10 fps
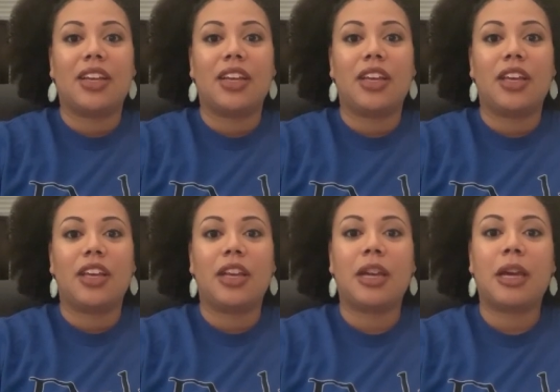it's
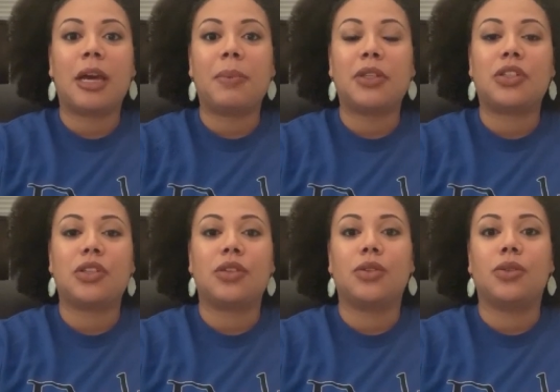broken up
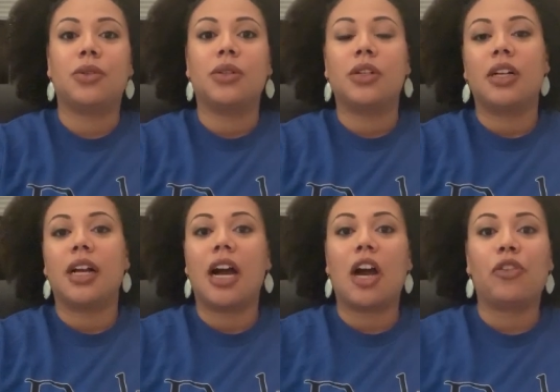into
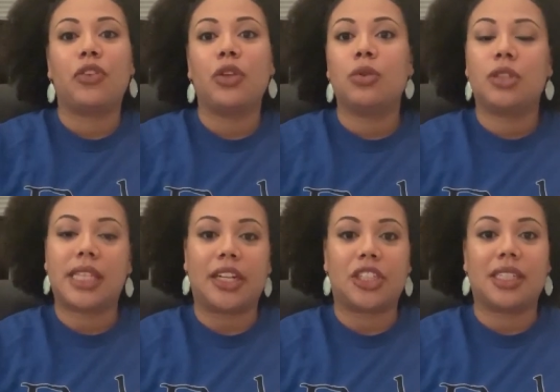a few
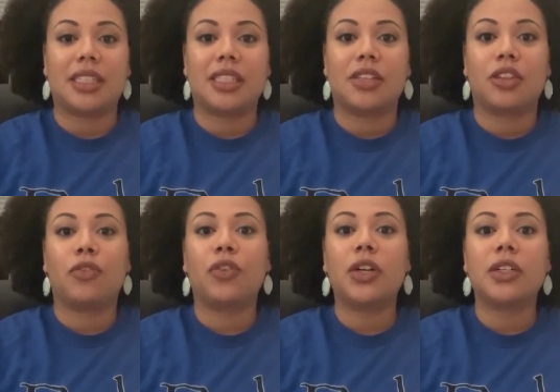sections. The
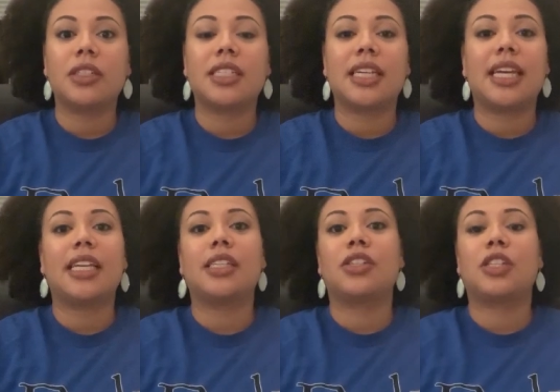first
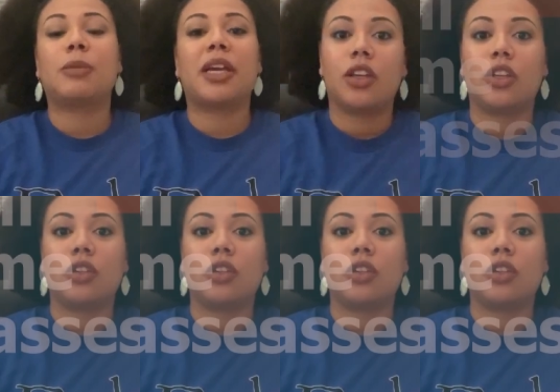is to spend